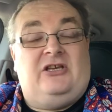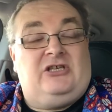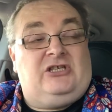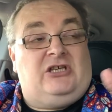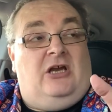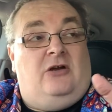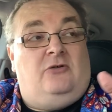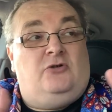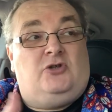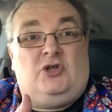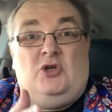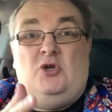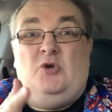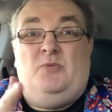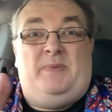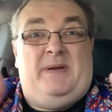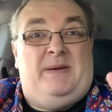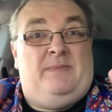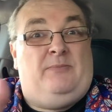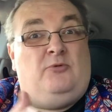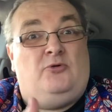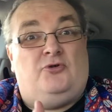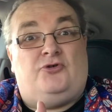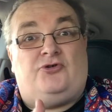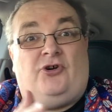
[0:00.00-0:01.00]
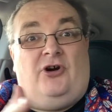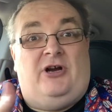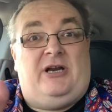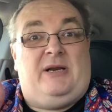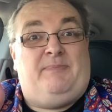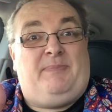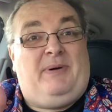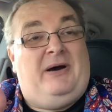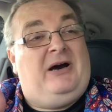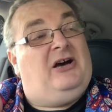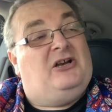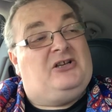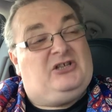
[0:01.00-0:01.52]
So two people trying to
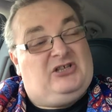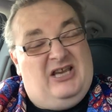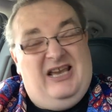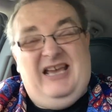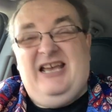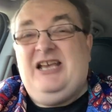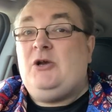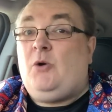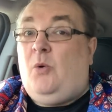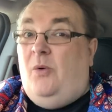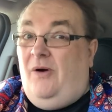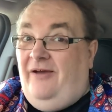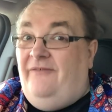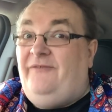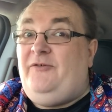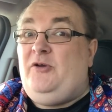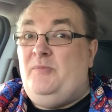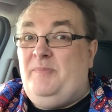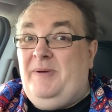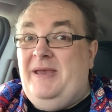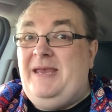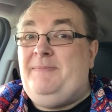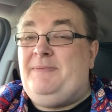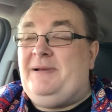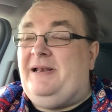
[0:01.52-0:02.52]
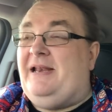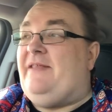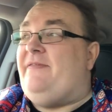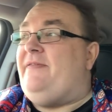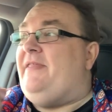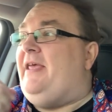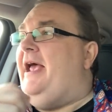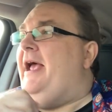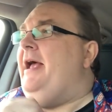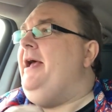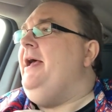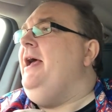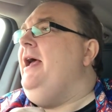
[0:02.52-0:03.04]
pass, quite a few people in
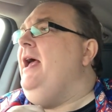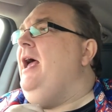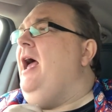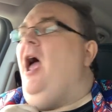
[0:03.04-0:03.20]
there.